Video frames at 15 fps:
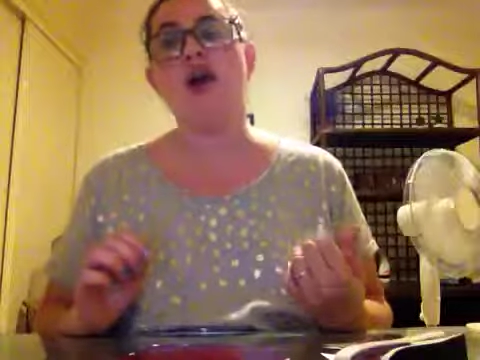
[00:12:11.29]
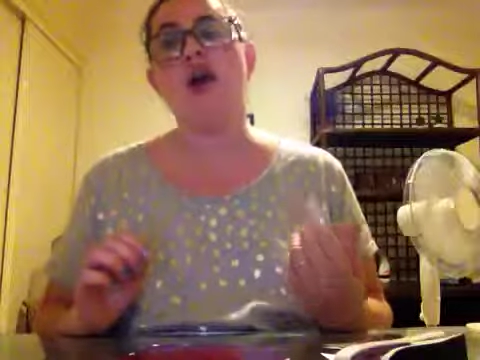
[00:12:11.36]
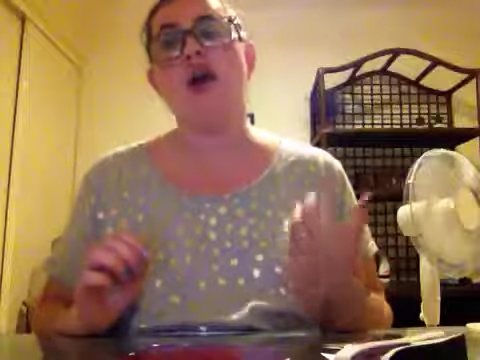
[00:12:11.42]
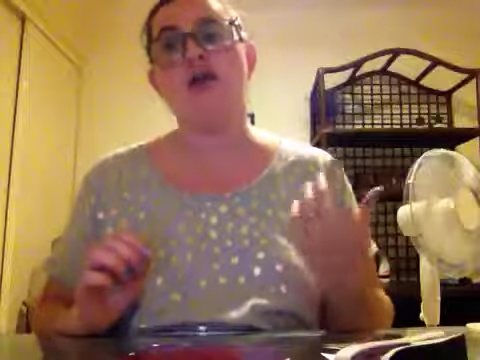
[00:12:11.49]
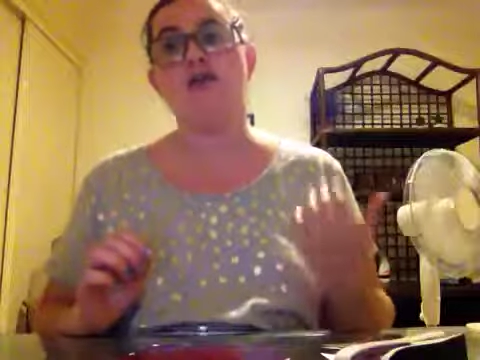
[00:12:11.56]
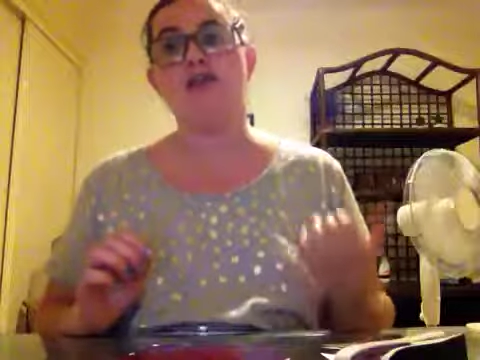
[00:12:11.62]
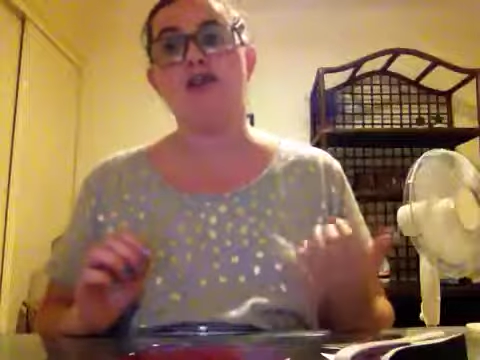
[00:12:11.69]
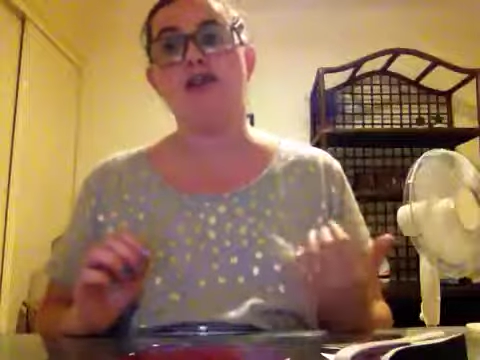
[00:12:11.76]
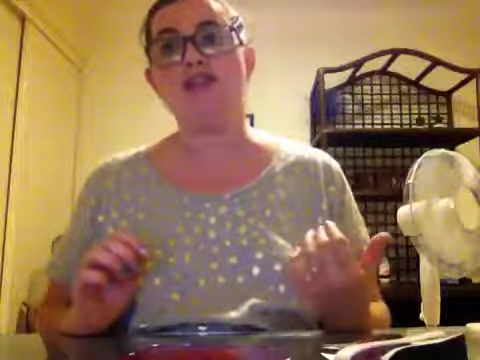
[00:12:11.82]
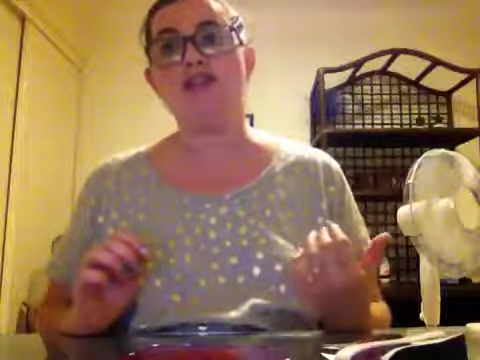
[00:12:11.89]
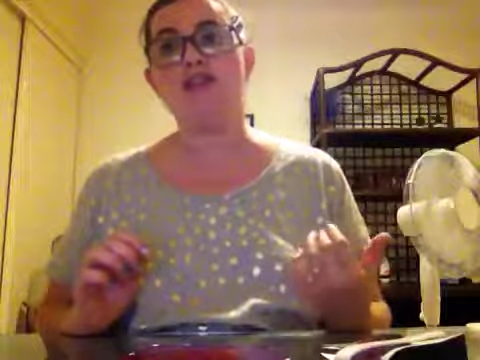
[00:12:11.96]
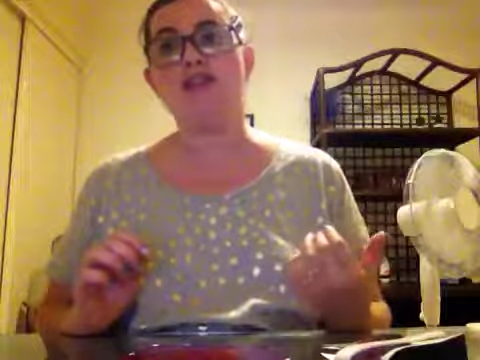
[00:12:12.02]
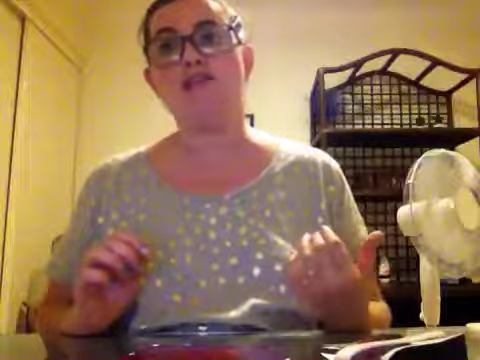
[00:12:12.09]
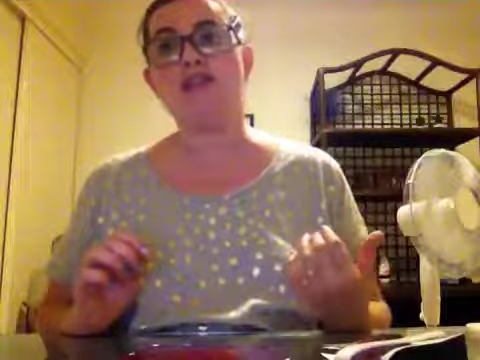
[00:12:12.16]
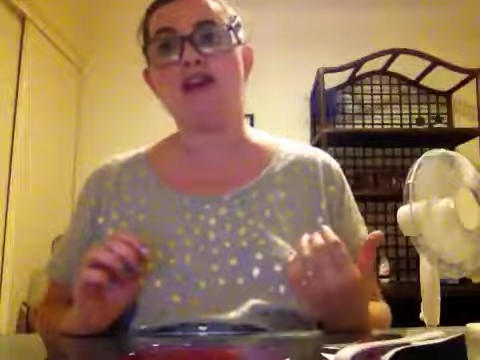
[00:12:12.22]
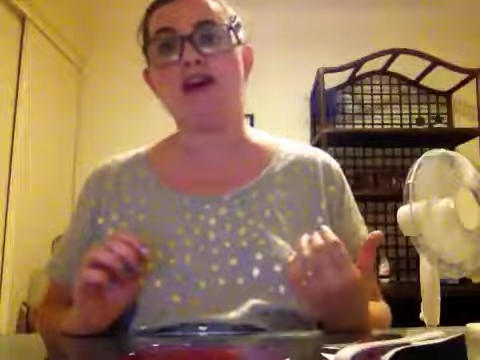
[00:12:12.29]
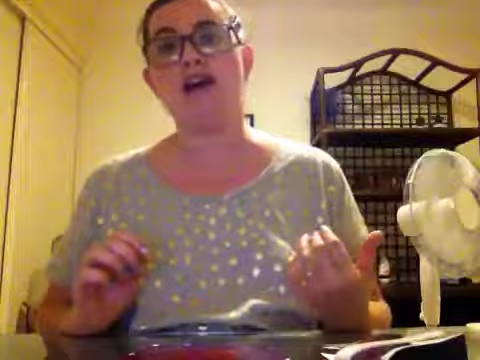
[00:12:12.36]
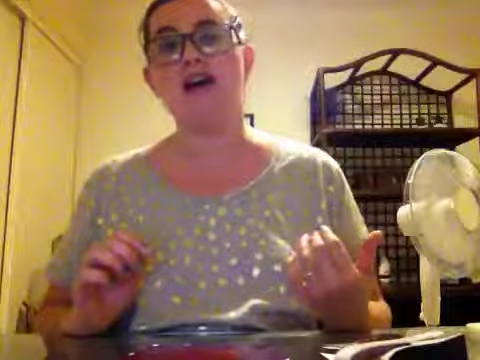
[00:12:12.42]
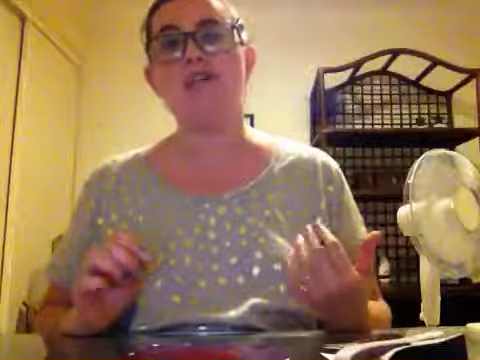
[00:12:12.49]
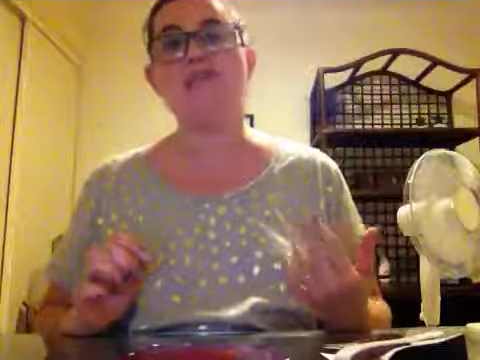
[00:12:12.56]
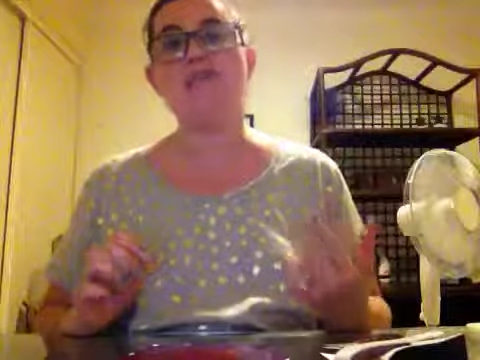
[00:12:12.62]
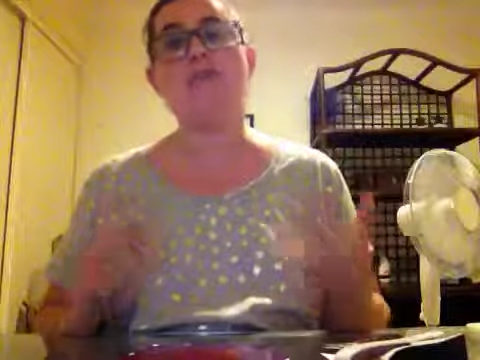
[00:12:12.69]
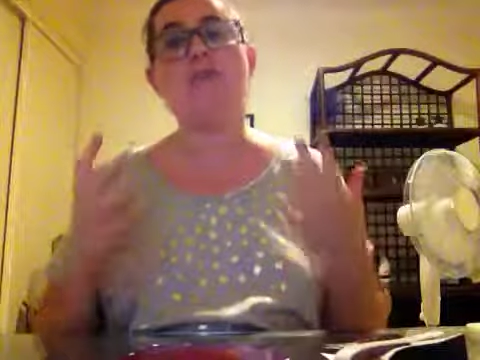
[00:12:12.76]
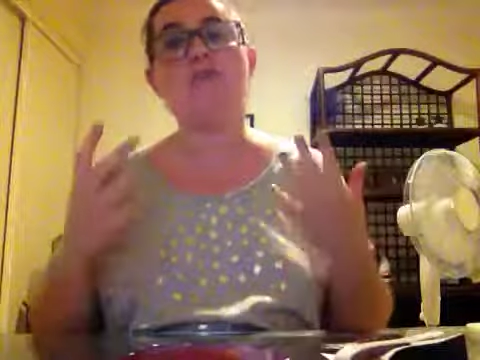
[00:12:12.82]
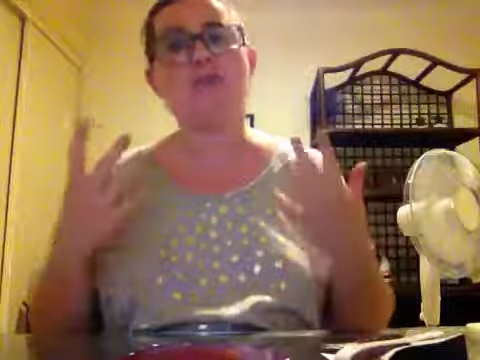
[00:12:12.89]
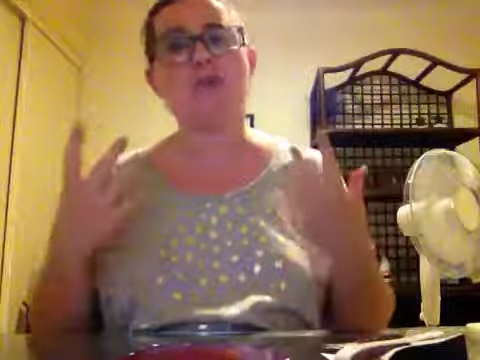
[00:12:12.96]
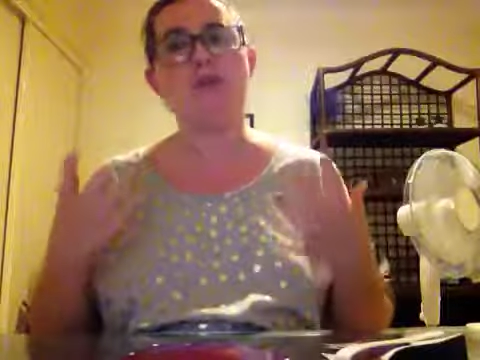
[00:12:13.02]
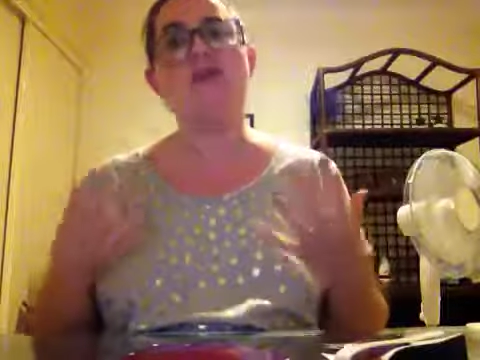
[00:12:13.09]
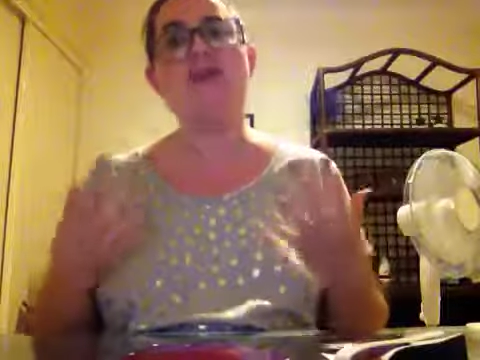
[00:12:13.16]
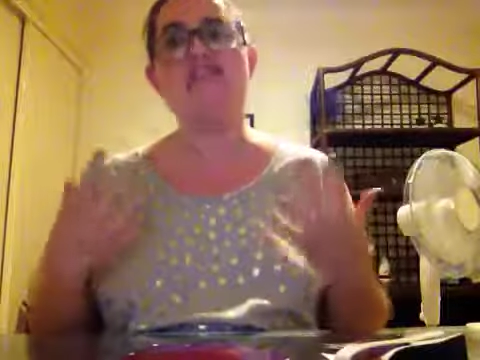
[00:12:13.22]
on a Valentine's card, so they're
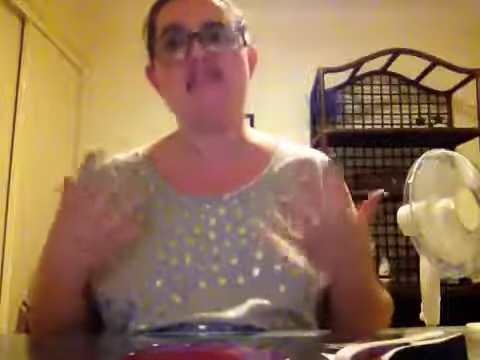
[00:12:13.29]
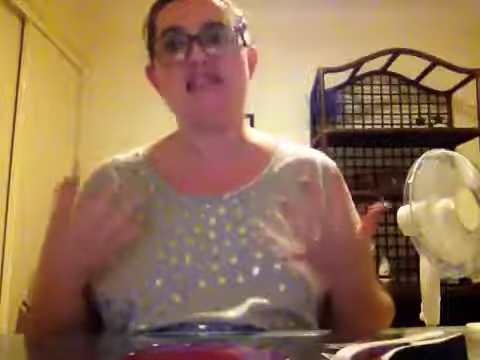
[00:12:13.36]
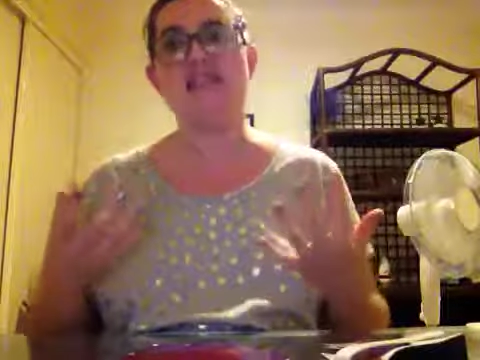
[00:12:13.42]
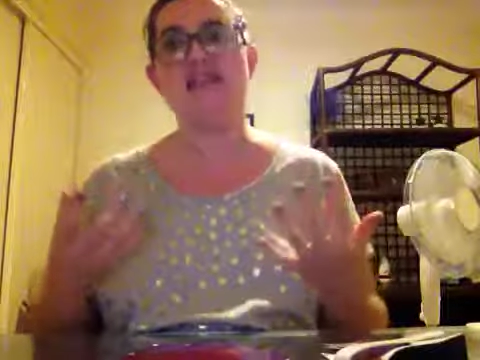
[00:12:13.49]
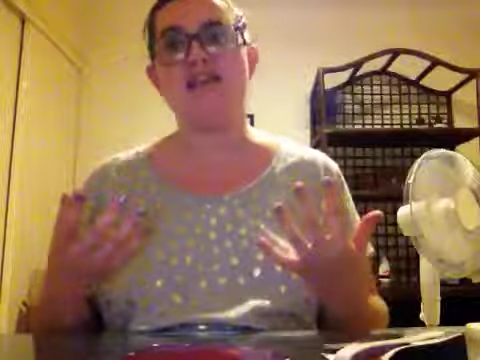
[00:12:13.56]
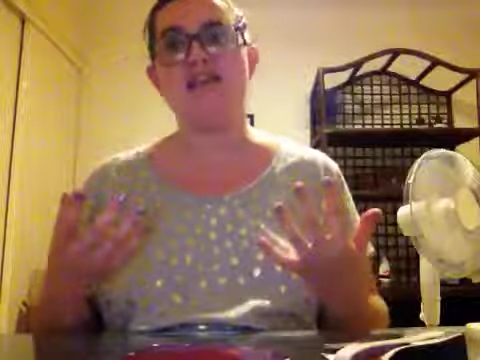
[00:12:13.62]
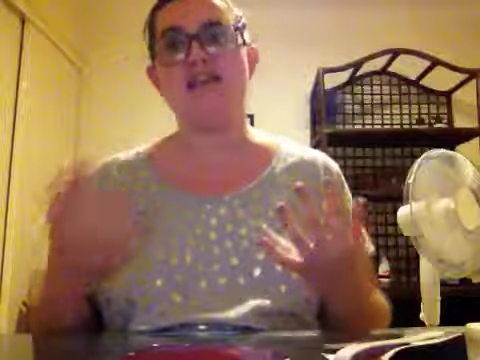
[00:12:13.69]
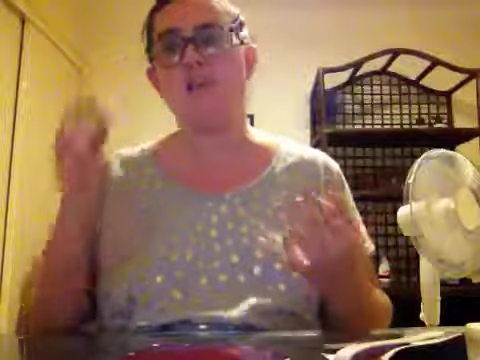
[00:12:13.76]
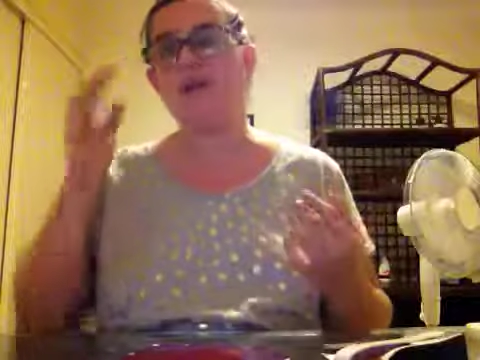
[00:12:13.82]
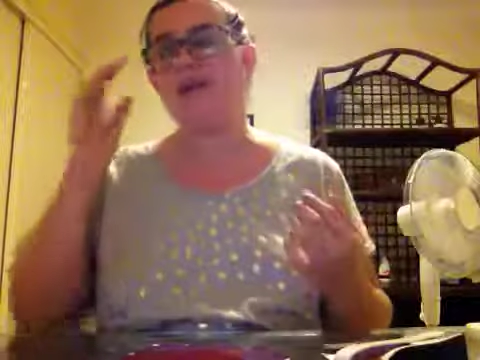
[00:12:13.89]
pretty dear.